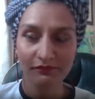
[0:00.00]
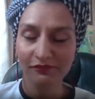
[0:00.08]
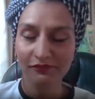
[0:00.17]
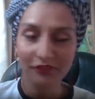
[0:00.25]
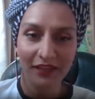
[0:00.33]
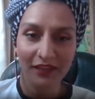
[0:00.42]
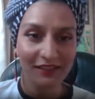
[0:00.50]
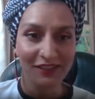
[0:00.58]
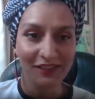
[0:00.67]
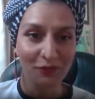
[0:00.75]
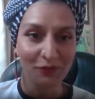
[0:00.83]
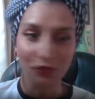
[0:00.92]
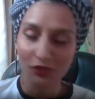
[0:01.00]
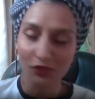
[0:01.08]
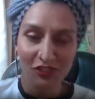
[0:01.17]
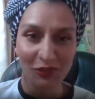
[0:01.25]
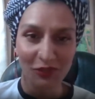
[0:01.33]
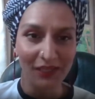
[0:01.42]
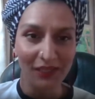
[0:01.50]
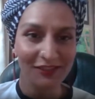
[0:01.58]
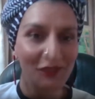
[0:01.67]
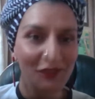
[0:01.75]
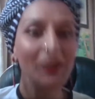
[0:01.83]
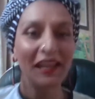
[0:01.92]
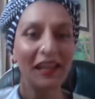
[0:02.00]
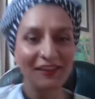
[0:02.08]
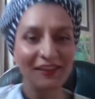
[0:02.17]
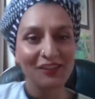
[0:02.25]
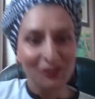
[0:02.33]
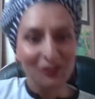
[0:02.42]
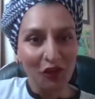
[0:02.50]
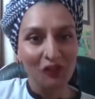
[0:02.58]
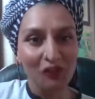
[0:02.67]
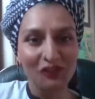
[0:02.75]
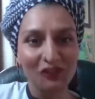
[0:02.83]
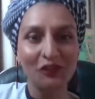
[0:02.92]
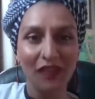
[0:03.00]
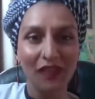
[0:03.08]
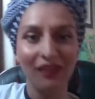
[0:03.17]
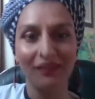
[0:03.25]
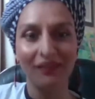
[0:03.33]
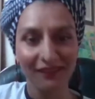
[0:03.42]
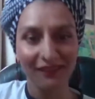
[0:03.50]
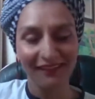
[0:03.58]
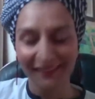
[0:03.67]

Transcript: forget the censor board. We'll just do it. So it, it's also like.